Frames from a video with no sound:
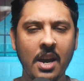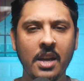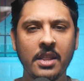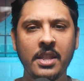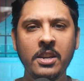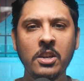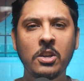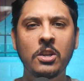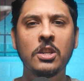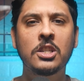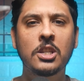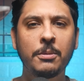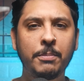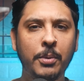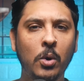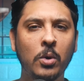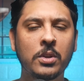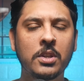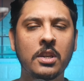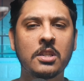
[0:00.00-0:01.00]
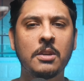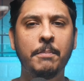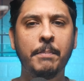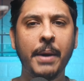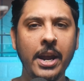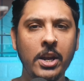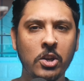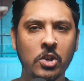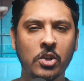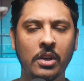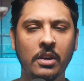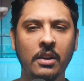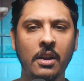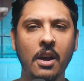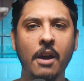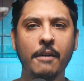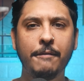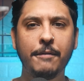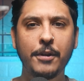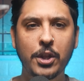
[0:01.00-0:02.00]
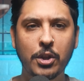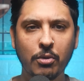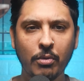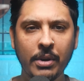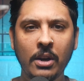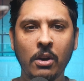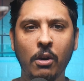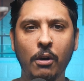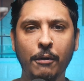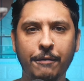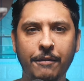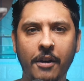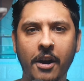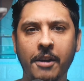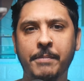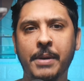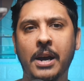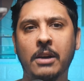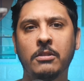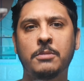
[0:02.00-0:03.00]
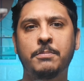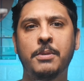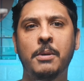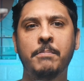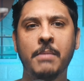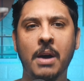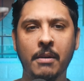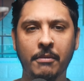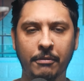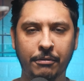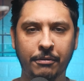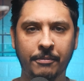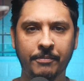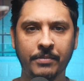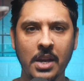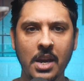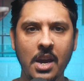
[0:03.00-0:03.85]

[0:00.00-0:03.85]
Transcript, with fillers: then you can support us on Patreon for three or five pounds per month.